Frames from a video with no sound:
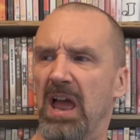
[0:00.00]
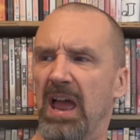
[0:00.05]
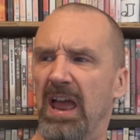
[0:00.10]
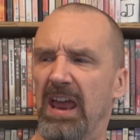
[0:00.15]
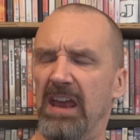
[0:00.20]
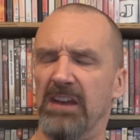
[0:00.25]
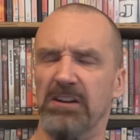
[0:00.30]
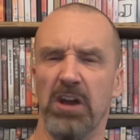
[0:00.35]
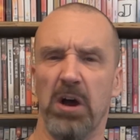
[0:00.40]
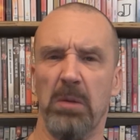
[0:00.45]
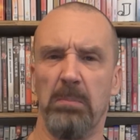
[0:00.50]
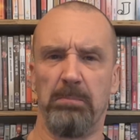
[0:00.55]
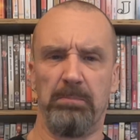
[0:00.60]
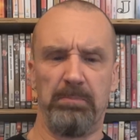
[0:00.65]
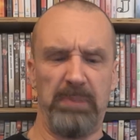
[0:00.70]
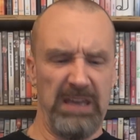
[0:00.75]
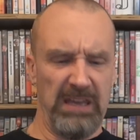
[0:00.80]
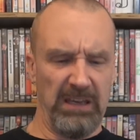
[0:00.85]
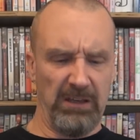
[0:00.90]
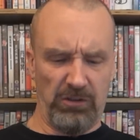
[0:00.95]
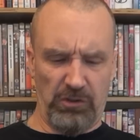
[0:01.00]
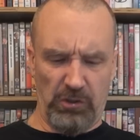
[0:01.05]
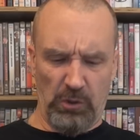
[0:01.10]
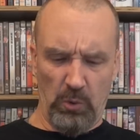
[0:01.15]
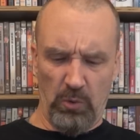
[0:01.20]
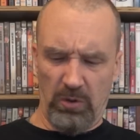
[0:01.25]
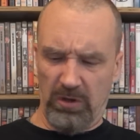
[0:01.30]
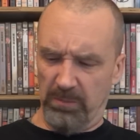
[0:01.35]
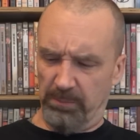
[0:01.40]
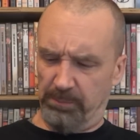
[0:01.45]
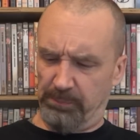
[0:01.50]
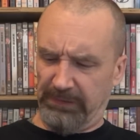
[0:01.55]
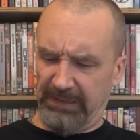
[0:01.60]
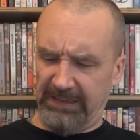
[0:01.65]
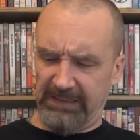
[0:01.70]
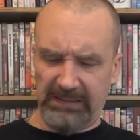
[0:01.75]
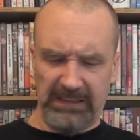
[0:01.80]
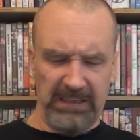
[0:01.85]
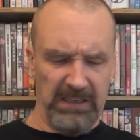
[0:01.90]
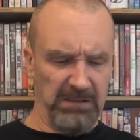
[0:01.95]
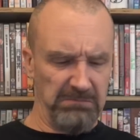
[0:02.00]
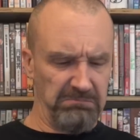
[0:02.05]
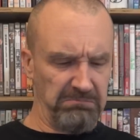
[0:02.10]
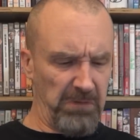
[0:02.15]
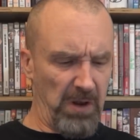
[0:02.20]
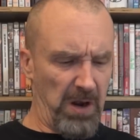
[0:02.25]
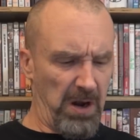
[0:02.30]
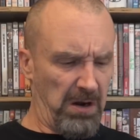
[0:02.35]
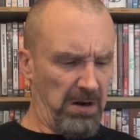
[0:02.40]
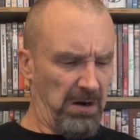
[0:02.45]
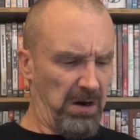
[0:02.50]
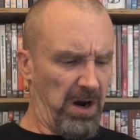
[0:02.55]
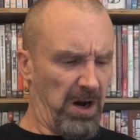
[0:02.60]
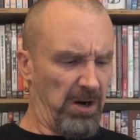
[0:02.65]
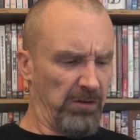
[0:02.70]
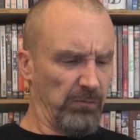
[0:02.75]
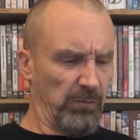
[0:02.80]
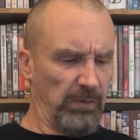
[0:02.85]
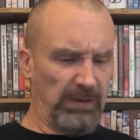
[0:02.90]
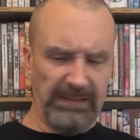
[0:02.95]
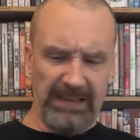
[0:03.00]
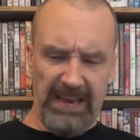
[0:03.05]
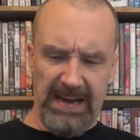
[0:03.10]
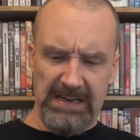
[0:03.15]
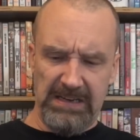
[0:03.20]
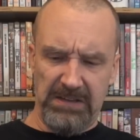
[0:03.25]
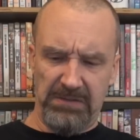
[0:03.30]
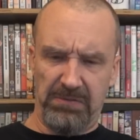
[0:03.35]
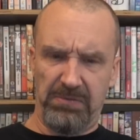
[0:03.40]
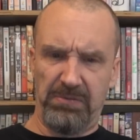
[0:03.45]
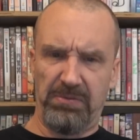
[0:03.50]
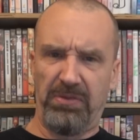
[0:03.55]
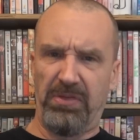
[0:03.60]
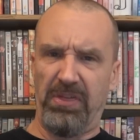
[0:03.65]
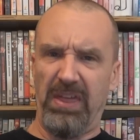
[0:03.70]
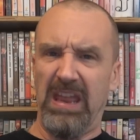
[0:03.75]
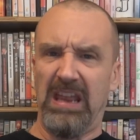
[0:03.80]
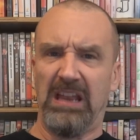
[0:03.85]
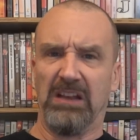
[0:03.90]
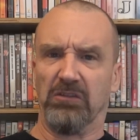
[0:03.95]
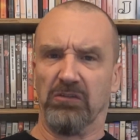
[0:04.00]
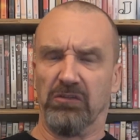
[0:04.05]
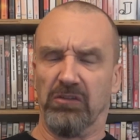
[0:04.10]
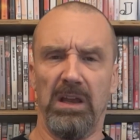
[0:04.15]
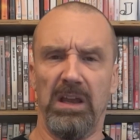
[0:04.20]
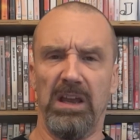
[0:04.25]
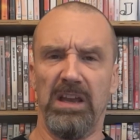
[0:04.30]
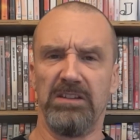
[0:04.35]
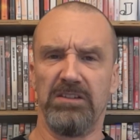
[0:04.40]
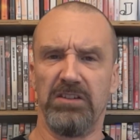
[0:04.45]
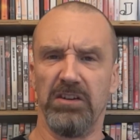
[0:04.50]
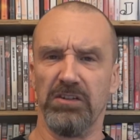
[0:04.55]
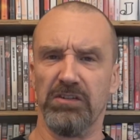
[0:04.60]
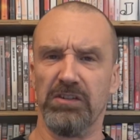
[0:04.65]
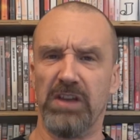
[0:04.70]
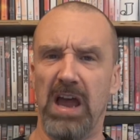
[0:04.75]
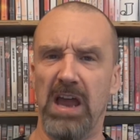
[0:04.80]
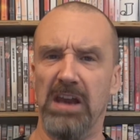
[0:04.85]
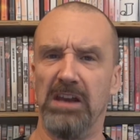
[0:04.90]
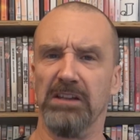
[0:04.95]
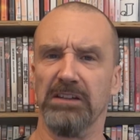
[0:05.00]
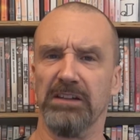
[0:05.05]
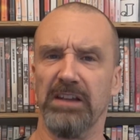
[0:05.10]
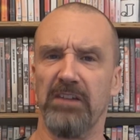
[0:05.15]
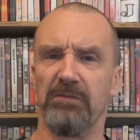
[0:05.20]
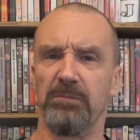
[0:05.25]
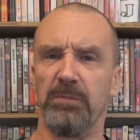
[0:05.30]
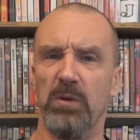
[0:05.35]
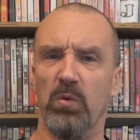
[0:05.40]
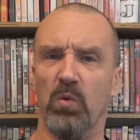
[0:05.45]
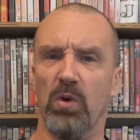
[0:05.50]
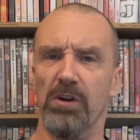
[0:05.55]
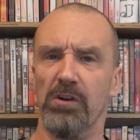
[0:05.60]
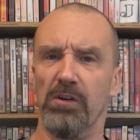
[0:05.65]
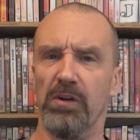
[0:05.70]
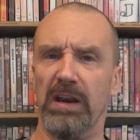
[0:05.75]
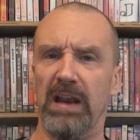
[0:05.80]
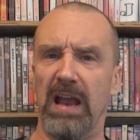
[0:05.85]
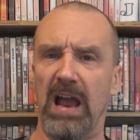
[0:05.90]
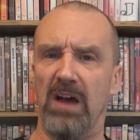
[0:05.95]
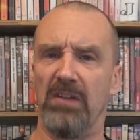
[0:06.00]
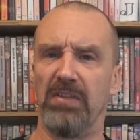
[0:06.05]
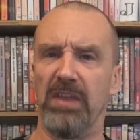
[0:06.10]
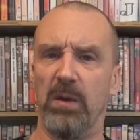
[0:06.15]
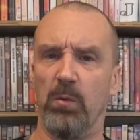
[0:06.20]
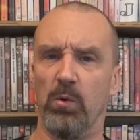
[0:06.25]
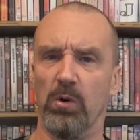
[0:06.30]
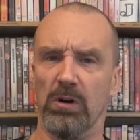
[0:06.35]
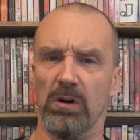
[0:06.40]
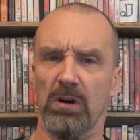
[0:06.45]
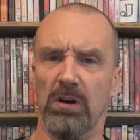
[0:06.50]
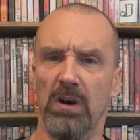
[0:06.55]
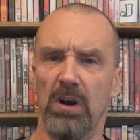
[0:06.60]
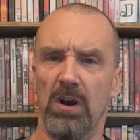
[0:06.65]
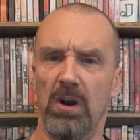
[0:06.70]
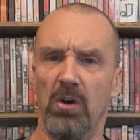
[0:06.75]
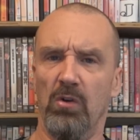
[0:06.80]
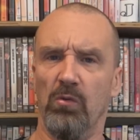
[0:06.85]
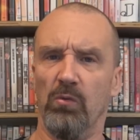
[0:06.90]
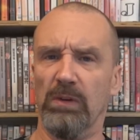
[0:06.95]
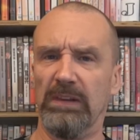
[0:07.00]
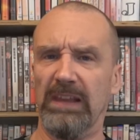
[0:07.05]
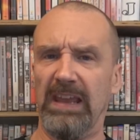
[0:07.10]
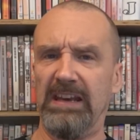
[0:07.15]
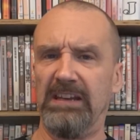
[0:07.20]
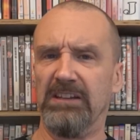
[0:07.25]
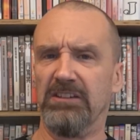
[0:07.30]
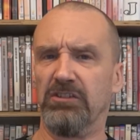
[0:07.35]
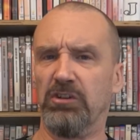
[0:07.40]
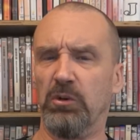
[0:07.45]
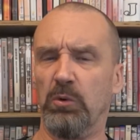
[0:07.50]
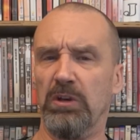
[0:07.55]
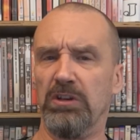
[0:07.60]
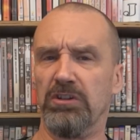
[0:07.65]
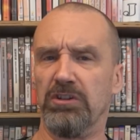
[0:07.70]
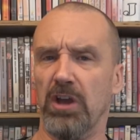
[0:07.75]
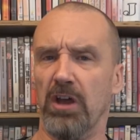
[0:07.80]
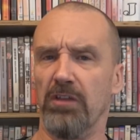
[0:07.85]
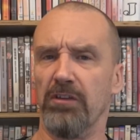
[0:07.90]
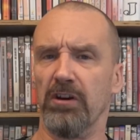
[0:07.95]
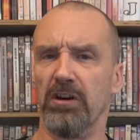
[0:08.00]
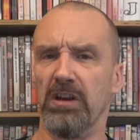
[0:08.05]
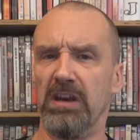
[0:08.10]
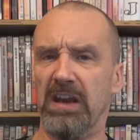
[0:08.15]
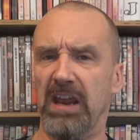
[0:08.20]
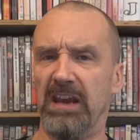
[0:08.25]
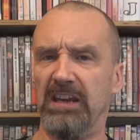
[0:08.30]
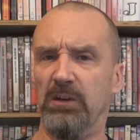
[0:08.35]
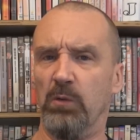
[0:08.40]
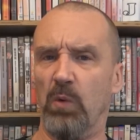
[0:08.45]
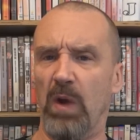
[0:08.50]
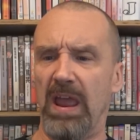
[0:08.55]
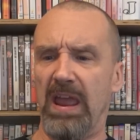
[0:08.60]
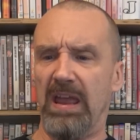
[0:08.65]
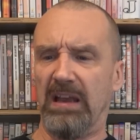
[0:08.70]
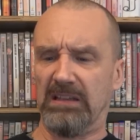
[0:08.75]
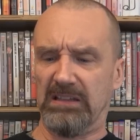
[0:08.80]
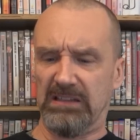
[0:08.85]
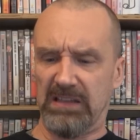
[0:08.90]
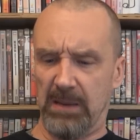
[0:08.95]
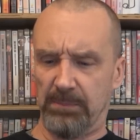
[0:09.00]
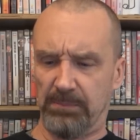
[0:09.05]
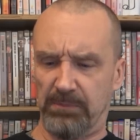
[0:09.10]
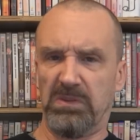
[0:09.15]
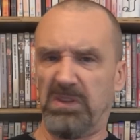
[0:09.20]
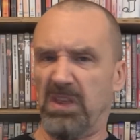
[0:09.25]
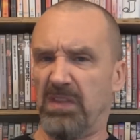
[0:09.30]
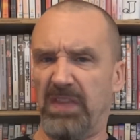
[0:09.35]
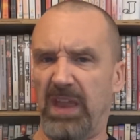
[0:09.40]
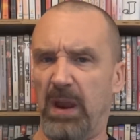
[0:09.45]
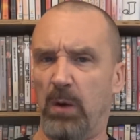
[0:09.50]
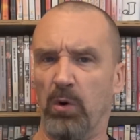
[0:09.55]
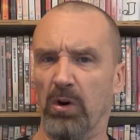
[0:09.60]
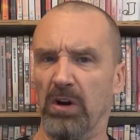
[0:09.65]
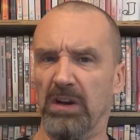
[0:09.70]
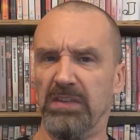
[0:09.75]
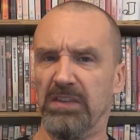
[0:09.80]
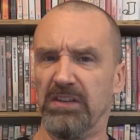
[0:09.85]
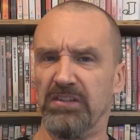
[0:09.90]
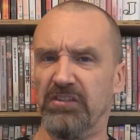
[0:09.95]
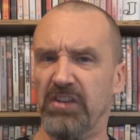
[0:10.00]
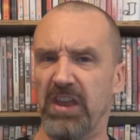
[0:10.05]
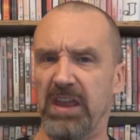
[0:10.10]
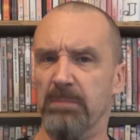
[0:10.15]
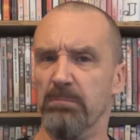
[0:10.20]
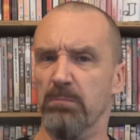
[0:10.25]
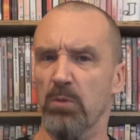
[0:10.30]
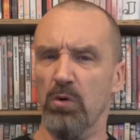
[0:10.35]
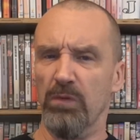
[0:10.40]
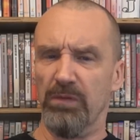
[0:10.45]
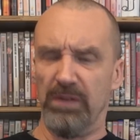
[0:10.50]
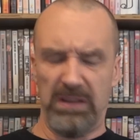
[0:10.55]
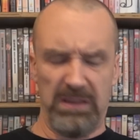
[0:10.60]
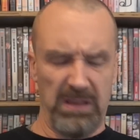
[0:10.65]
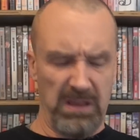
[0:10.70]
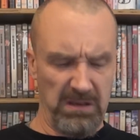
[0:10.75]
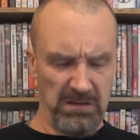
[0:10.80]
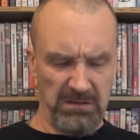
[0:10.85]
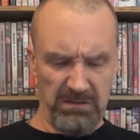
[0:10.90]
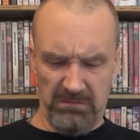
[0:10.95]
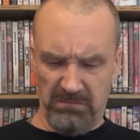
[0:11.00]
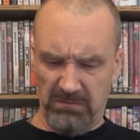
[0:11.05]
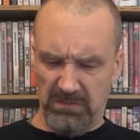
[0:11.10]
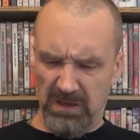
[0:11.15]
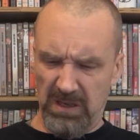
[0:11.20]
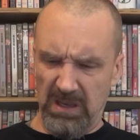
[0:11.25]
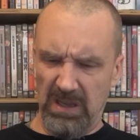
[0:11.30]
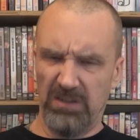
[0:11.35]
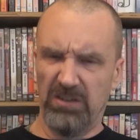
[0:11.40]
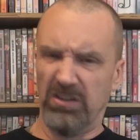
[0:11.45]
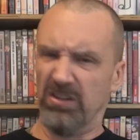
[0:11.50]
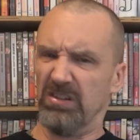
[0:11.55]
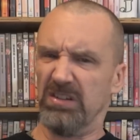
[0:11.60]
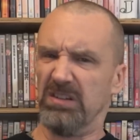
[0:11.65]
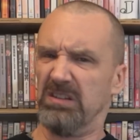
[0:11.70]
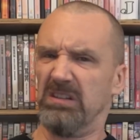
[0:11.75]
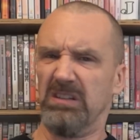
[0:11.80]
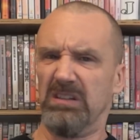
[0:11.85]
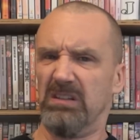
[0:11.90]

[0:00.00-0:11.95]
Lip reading: end up being two completely unrelated things? It just kind of left me wondering how they were related to each other in any way except that they were in the same movie. It just